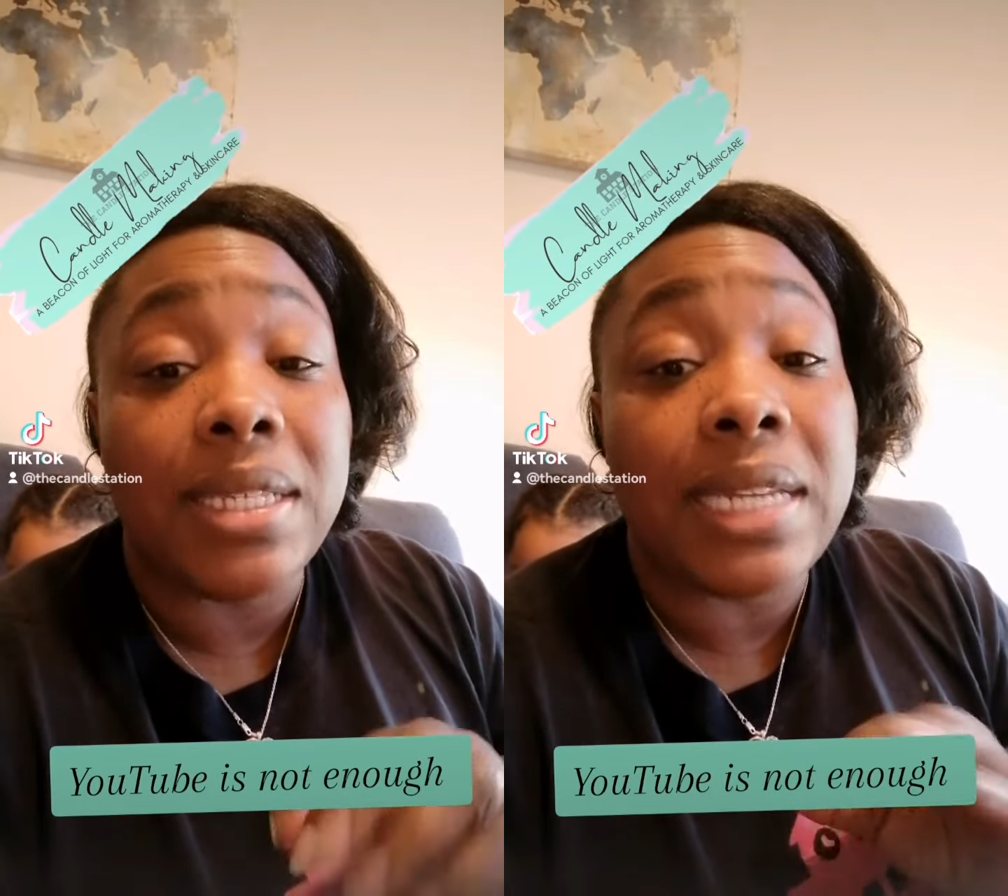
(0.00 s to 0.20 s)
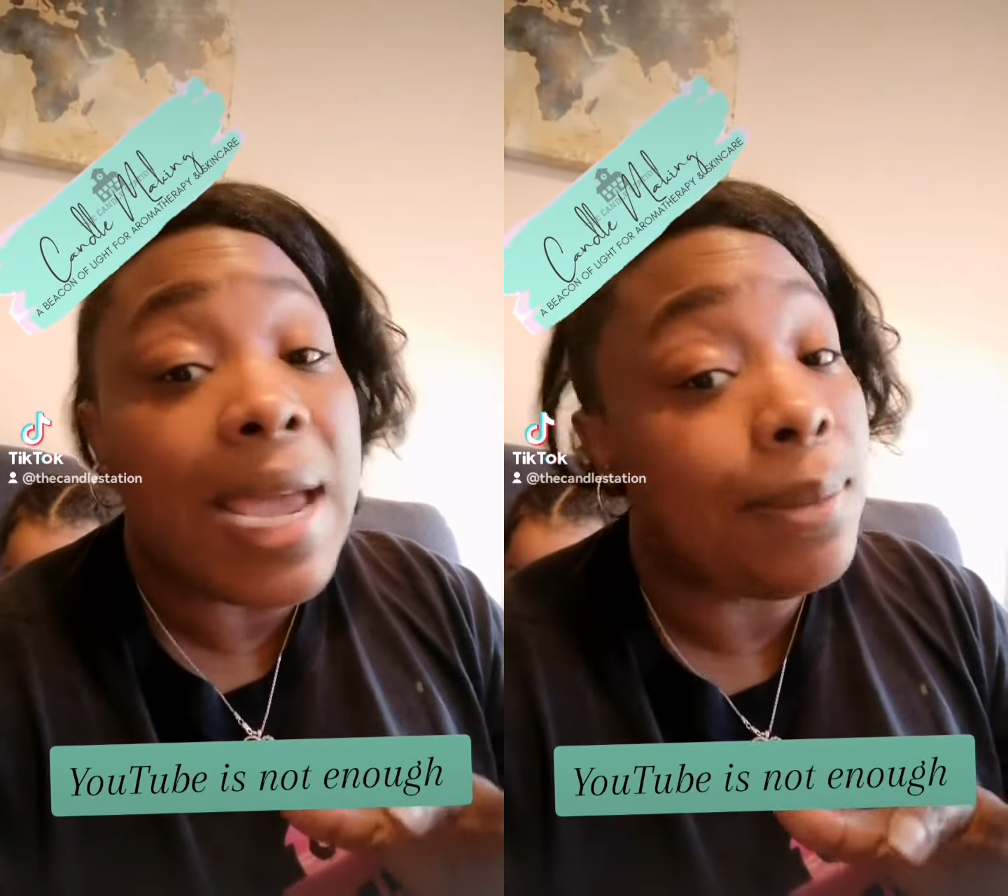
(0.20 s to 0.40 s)

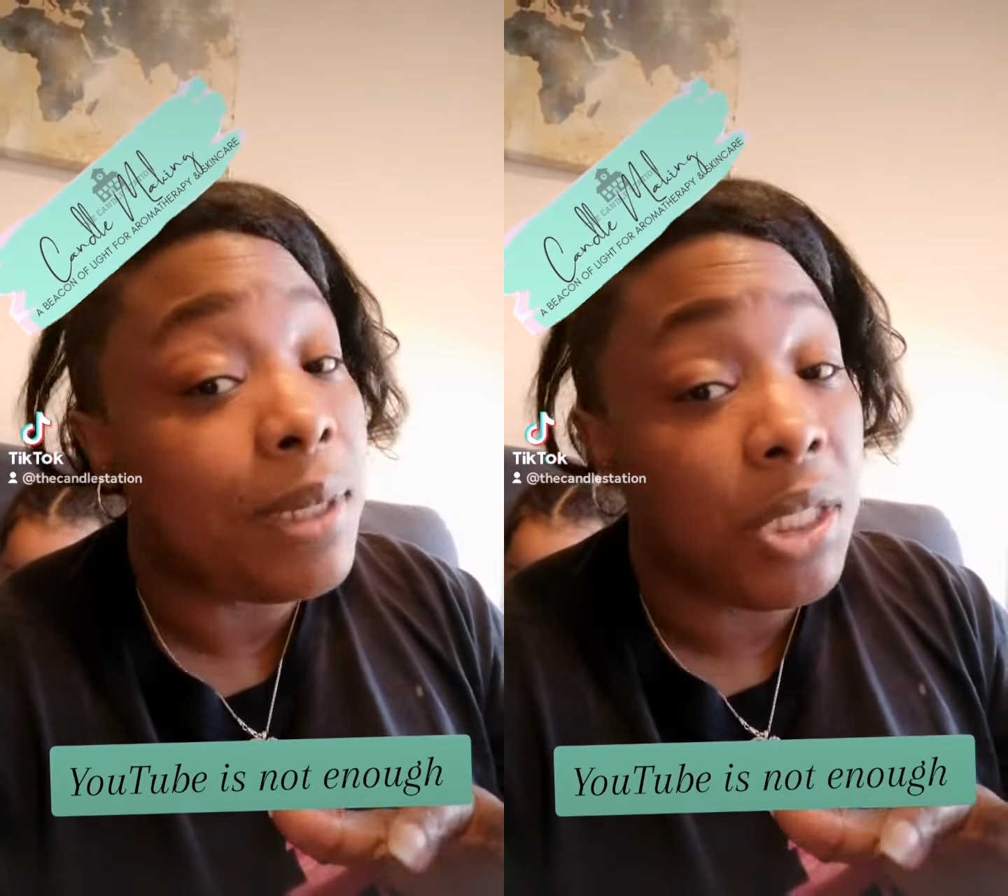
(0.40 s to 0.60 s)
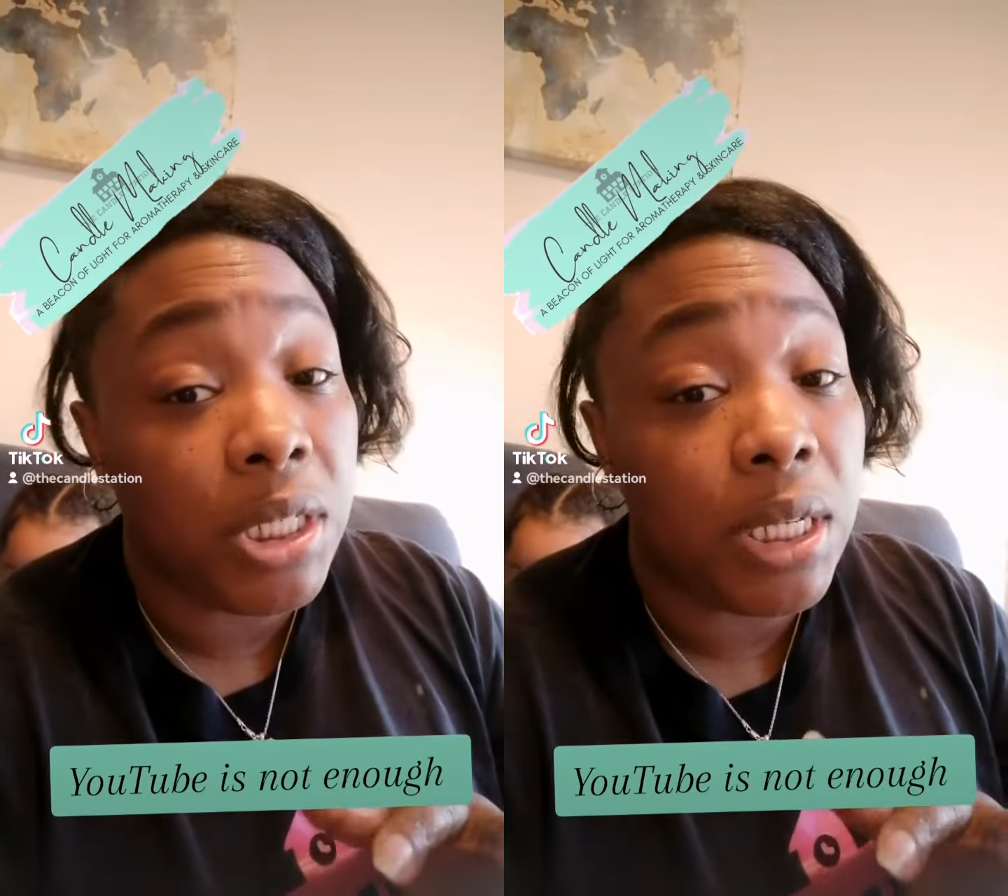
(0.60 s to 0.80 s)

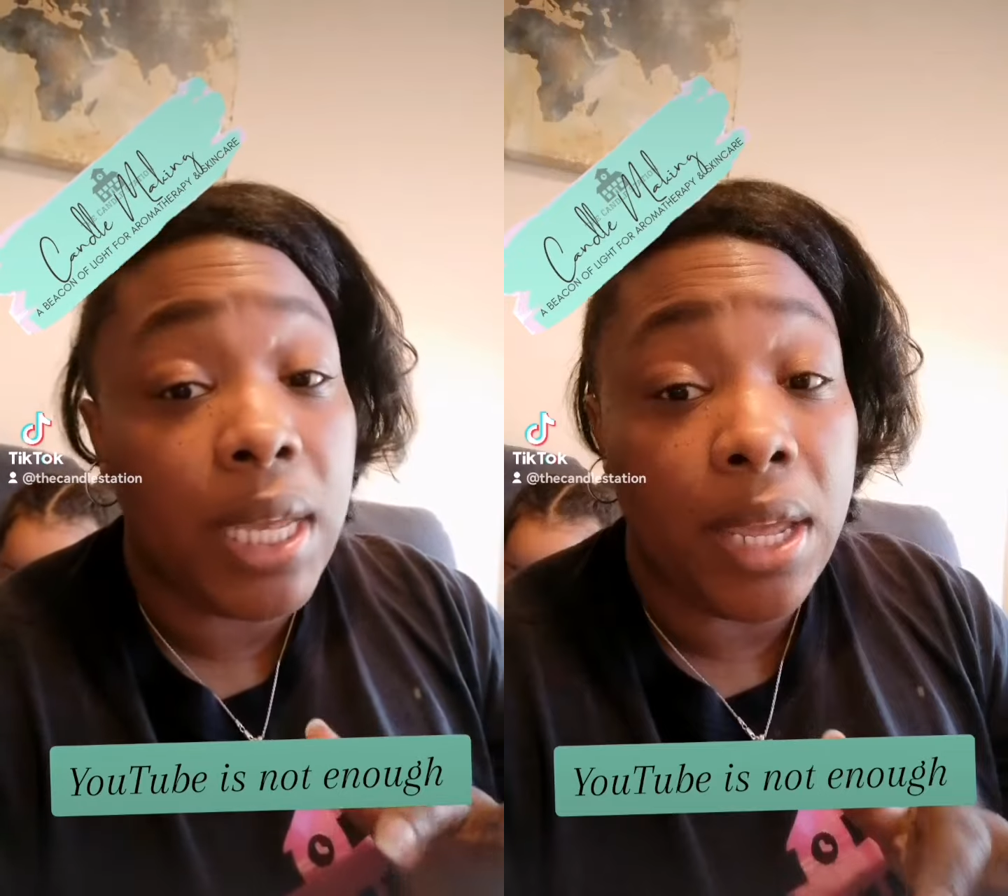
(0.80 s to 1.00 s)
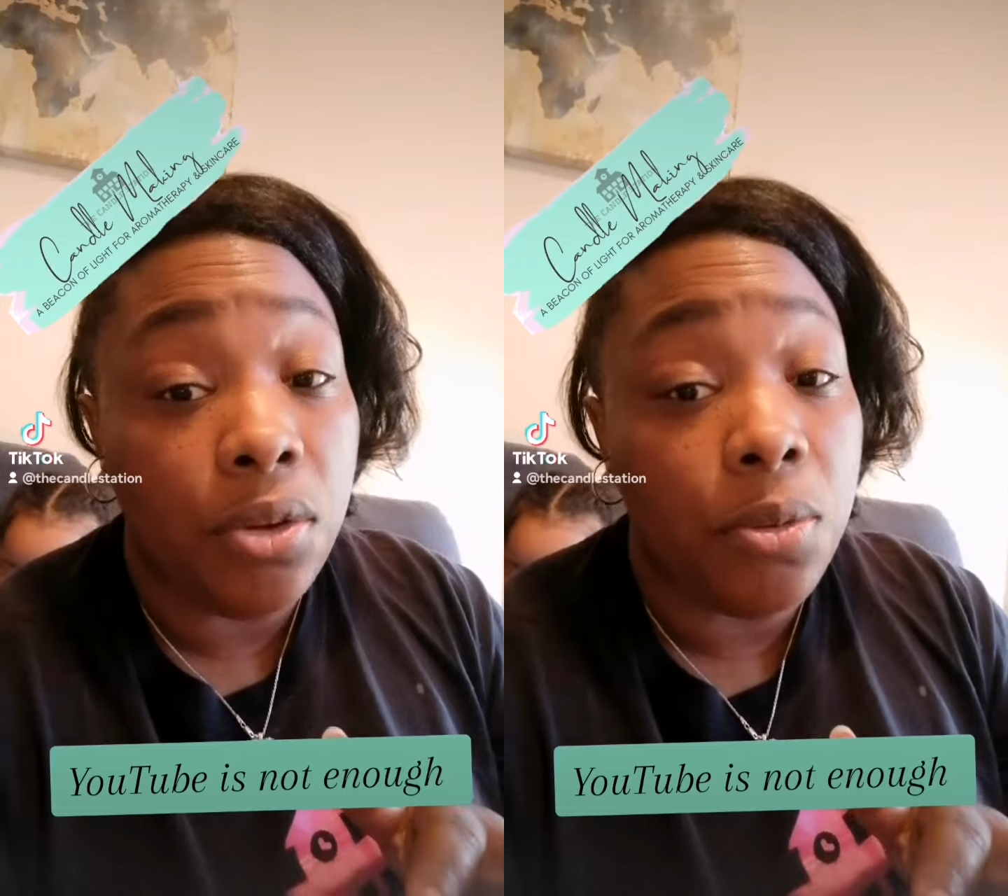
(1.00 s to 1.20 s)

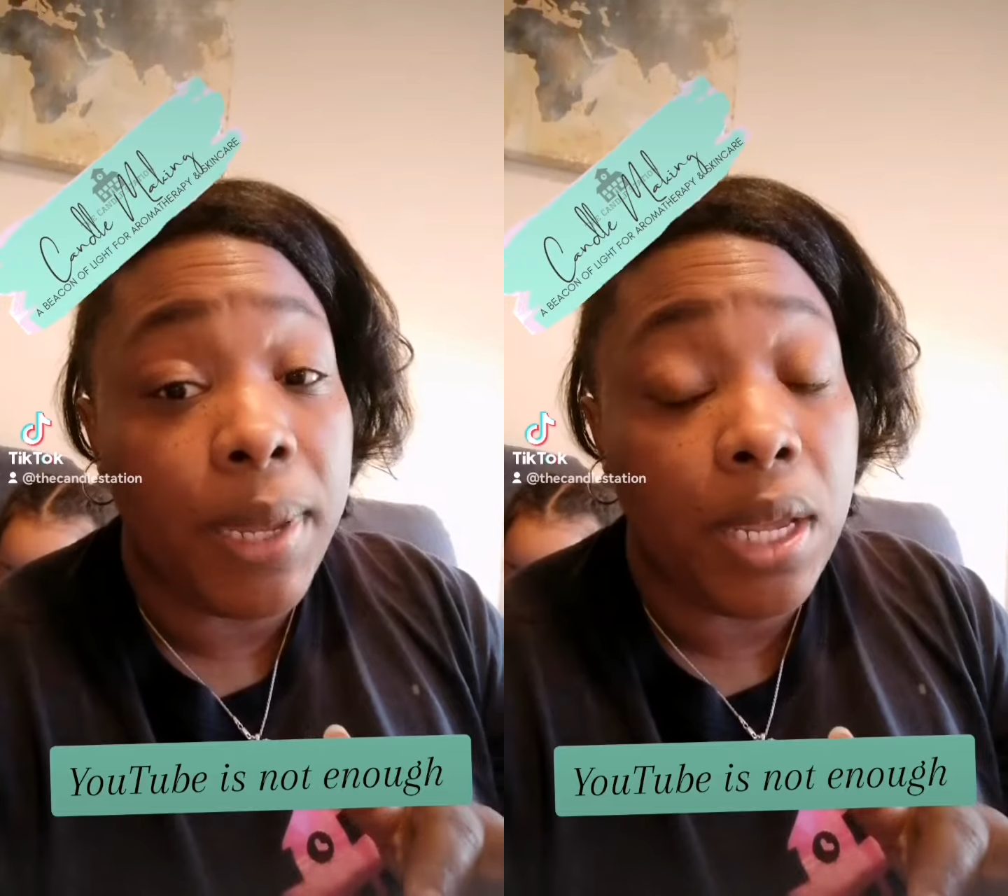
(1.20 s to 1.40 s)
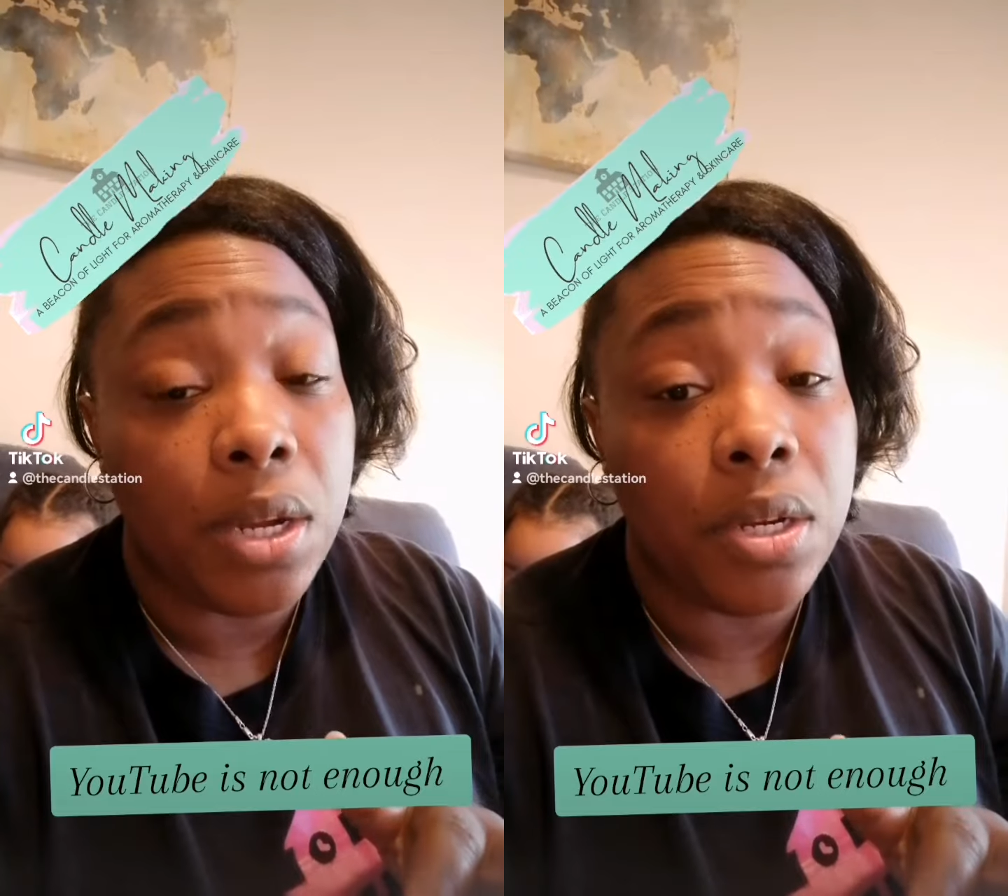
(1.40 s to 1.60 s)
established candle
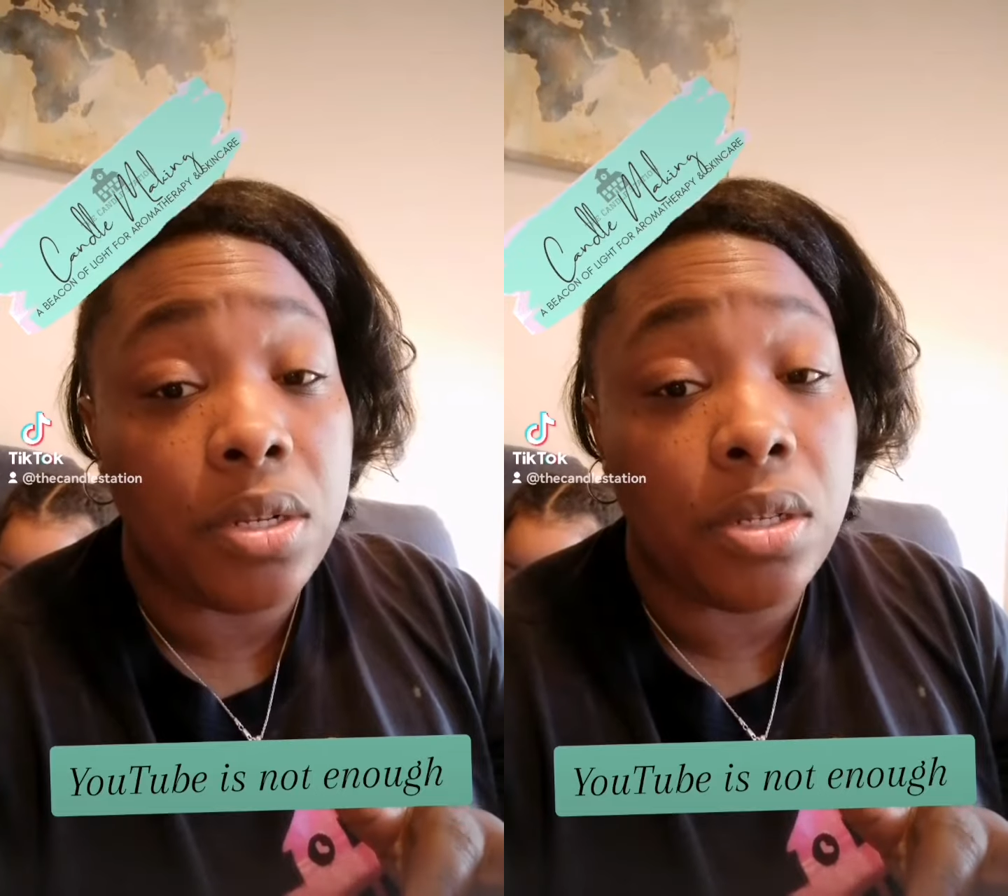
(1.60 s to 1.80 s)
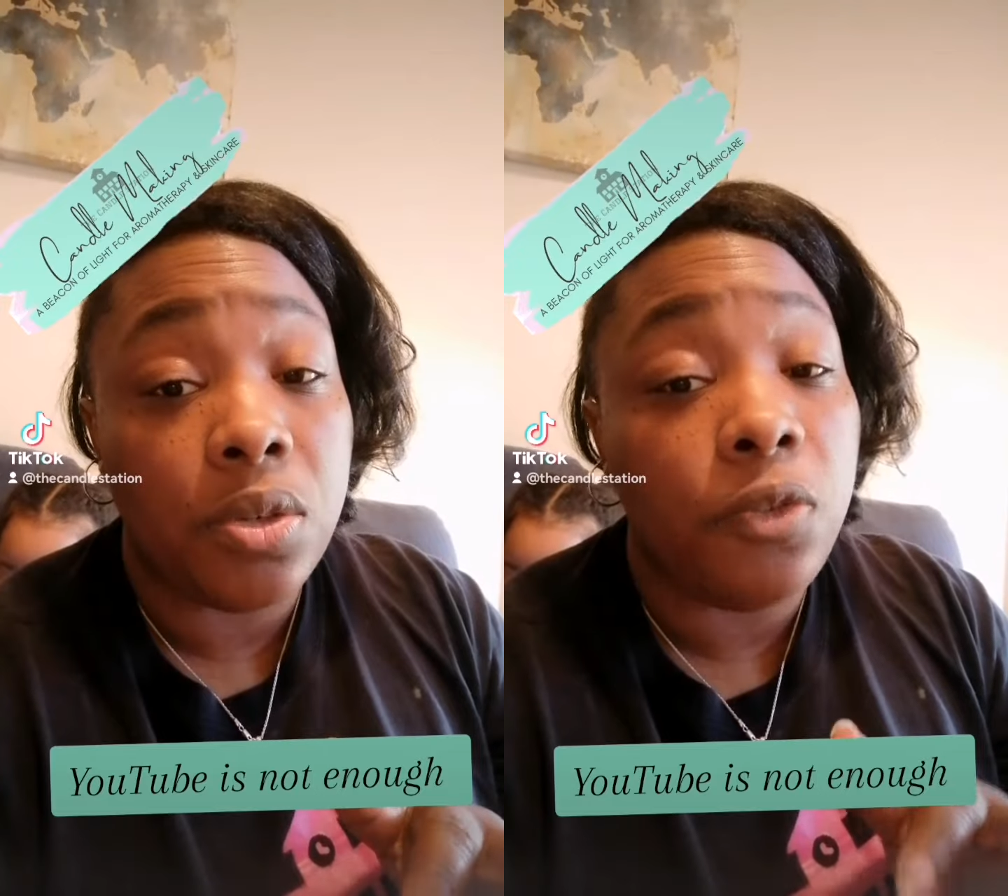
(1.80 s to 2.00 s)

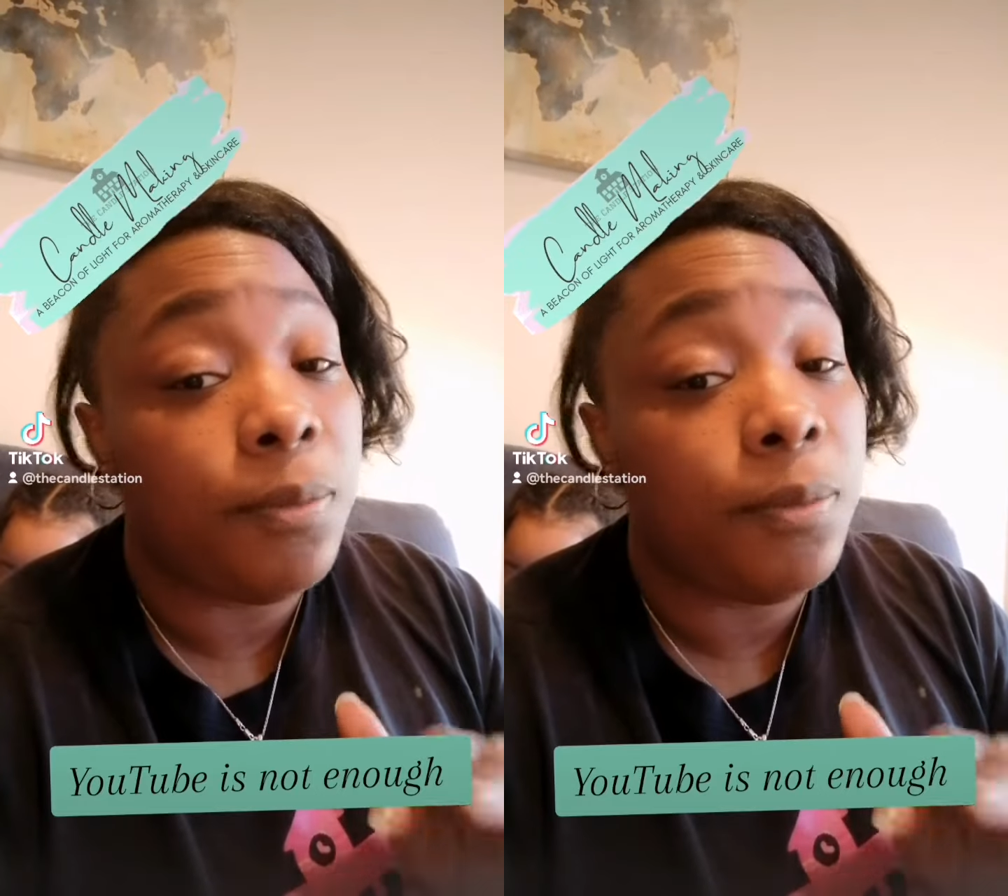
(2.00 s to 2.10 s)
makers